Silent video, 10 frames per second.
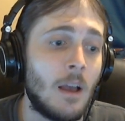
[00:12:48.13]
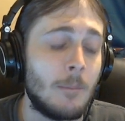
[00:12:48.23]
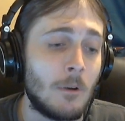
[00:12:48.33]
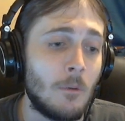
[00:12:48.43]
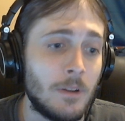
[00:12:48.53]

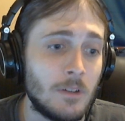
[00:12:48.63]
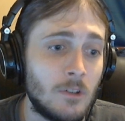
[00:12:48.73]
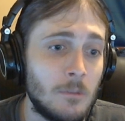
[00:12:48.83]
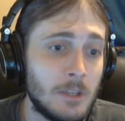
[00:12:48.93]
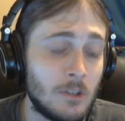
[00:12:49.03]
I'm going
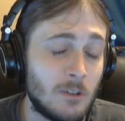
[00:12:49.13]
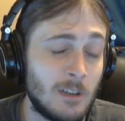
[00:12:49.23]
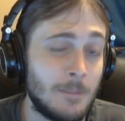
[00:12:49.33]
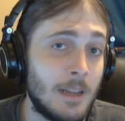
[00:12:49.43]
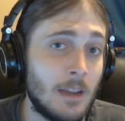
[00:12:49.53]
to be
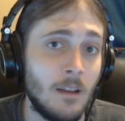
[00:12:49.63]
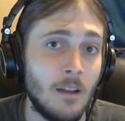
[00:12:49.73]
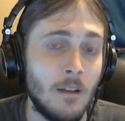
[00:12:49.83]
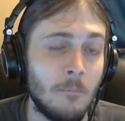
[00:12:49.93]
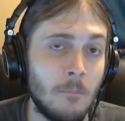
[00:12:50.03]
streaming
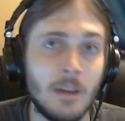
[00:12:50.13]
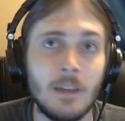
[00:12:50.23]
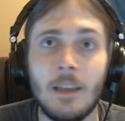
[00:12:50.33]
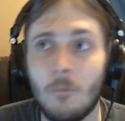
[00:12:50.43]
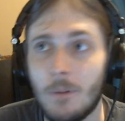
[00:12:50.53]

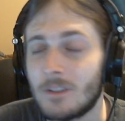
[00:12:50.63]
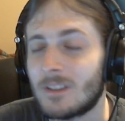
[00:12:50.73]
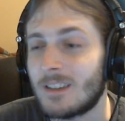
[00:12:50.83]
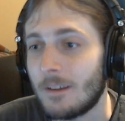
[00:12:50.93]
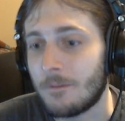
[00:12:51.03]
Monday,
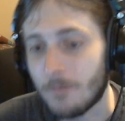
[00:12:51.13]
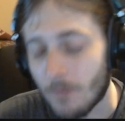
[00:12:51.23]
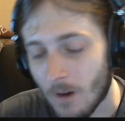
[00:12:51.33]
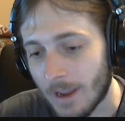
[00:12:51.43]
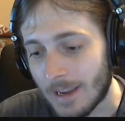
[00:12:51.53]
Wednesday,
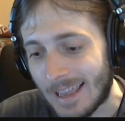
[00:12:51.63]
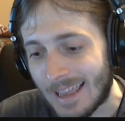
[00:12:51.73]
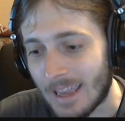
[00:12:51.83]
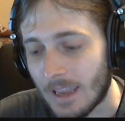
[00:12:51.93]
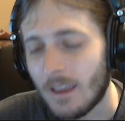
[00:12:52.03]

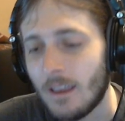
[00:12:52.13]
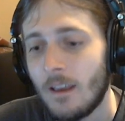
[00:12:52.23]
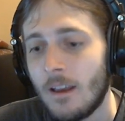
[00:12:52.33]
Friday,